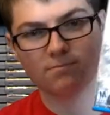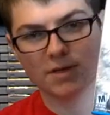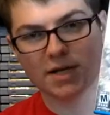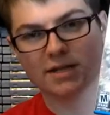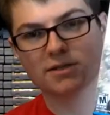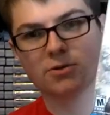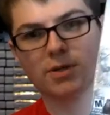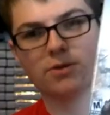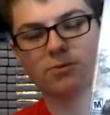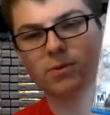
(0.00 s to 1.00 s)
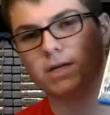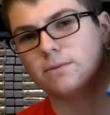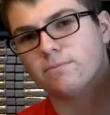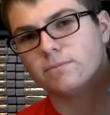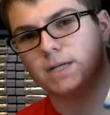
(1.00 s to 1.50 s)
Assassin's Creed 3.
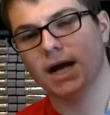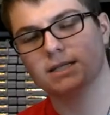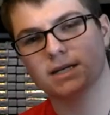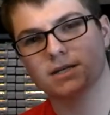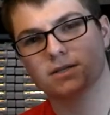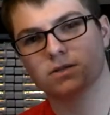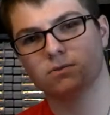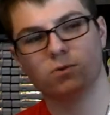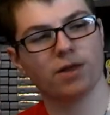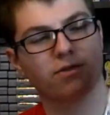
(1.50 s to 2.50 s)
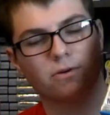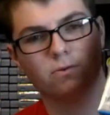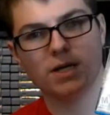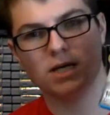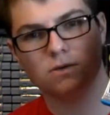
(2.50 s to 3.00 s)
Got this with the
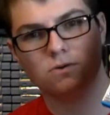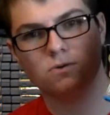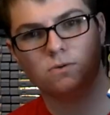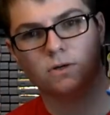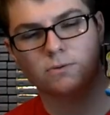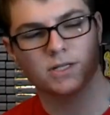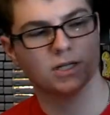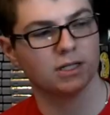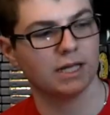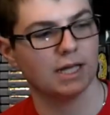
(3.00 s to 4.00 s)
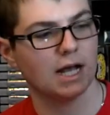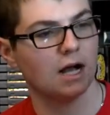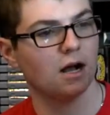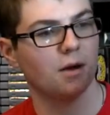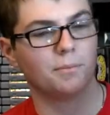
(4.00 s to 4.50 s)
Wii U originally.
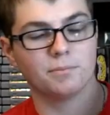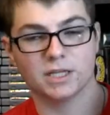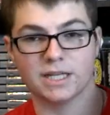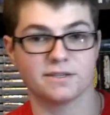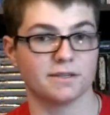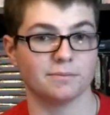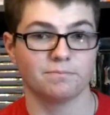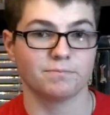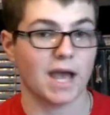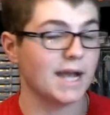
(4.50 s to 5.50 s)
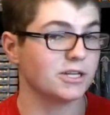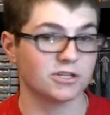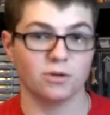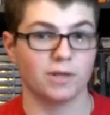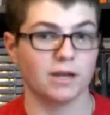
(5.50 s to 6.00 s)
Listen, I
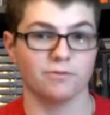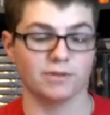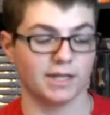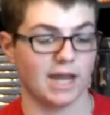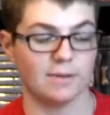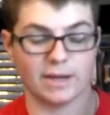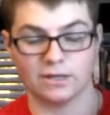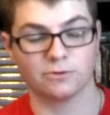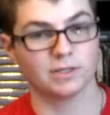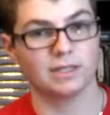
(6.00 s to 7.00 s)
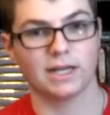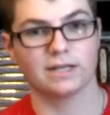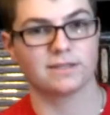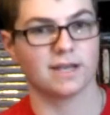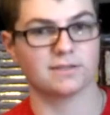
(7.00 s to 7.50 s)
just don't care for the game. I don't really like
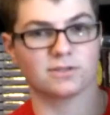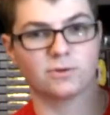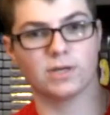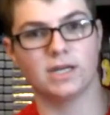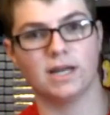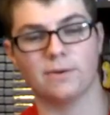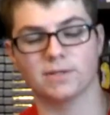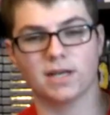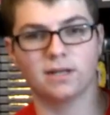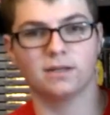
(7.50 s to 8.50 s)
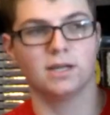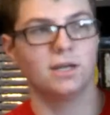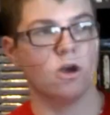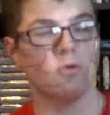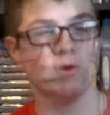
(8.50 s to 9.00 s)
Assassin's Creed. I was on...
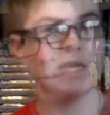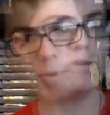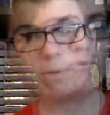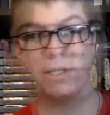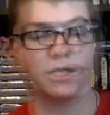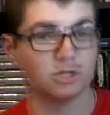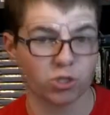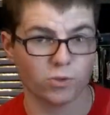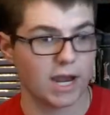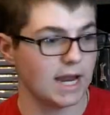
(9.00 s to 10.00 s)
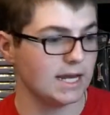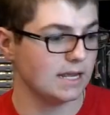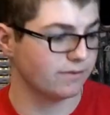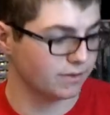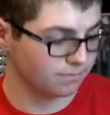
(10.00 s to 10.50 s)
Oh, but I'd be willing to trade,
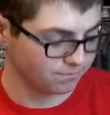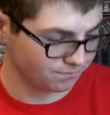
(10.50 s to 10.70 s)
even.